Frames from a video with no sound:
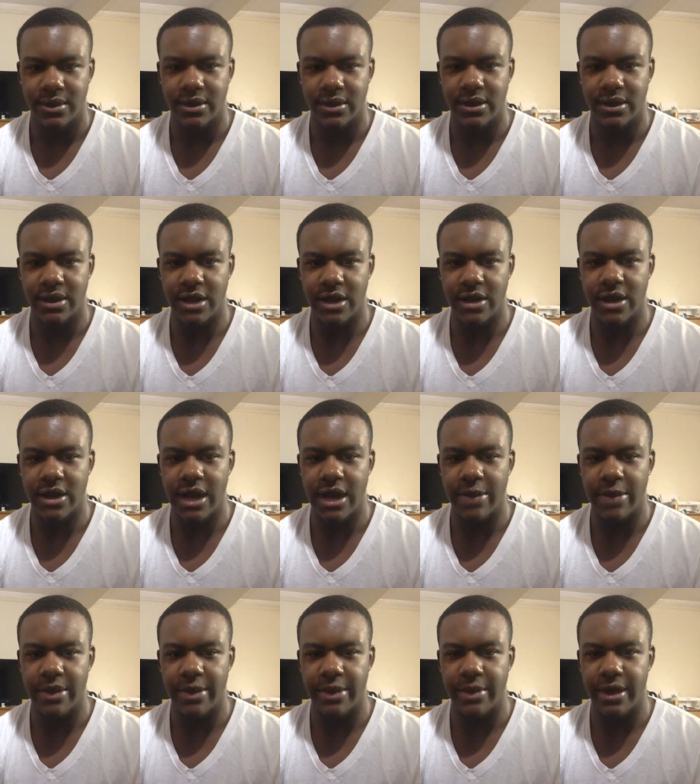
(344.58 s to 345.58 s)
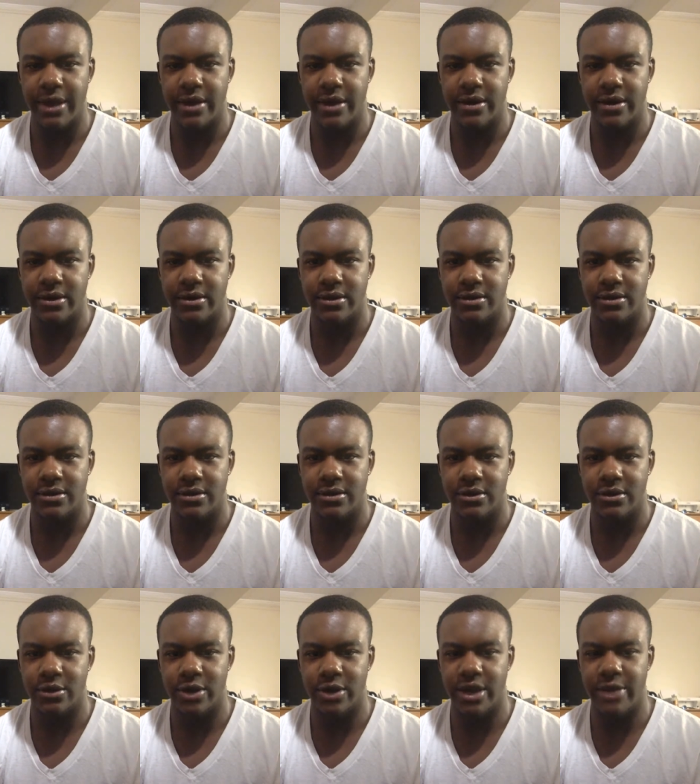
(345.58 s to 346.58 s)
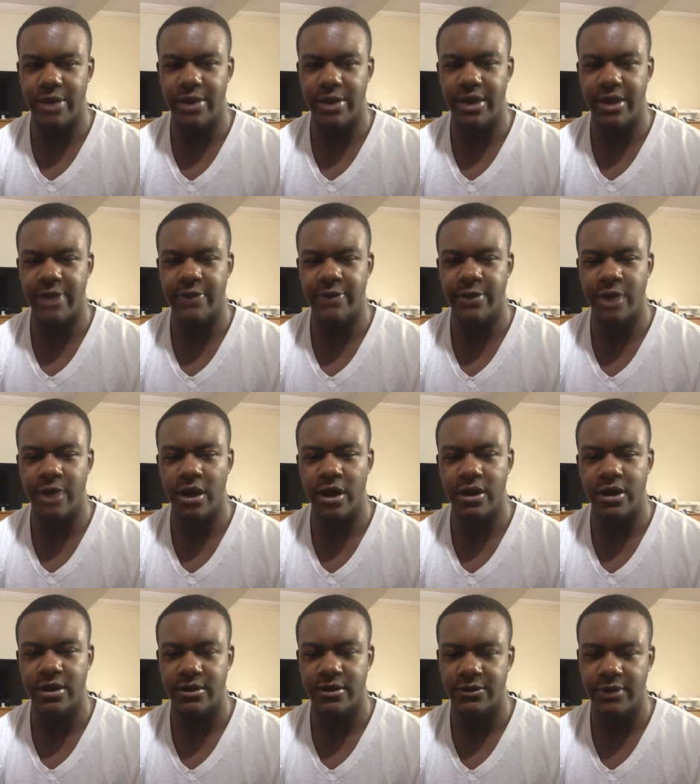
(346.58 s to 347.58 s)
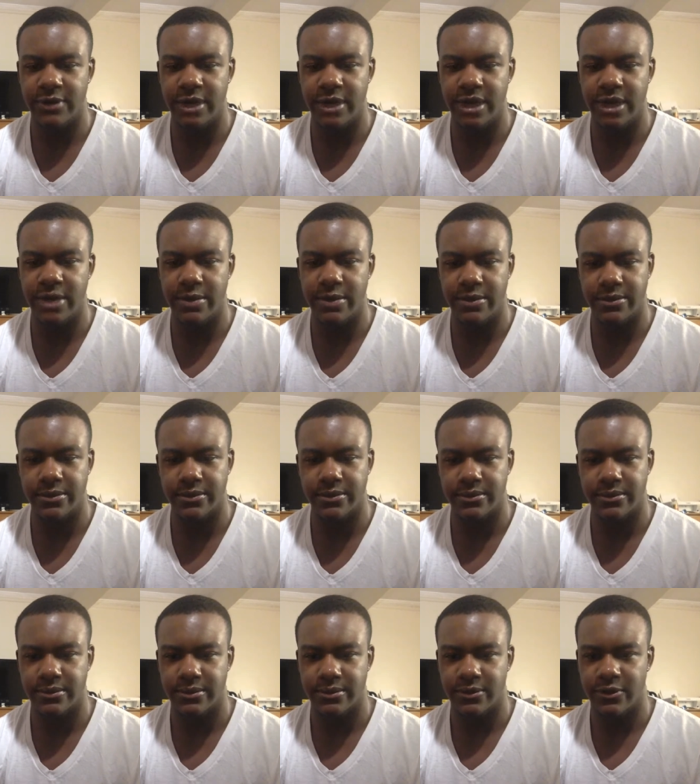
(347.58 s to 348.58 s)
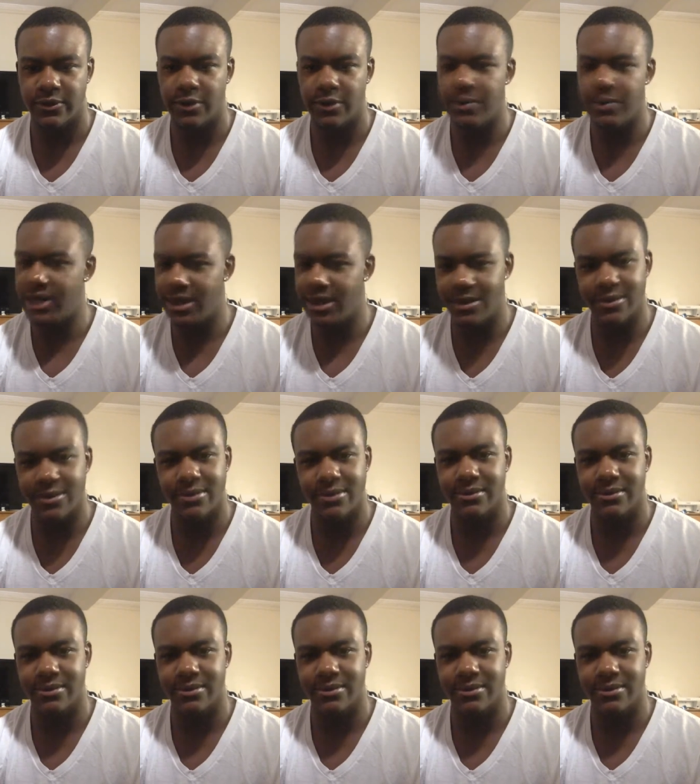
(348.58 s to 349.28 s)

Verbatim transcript: The Thunder guy play better. Green bean from Harden for deep. From deep.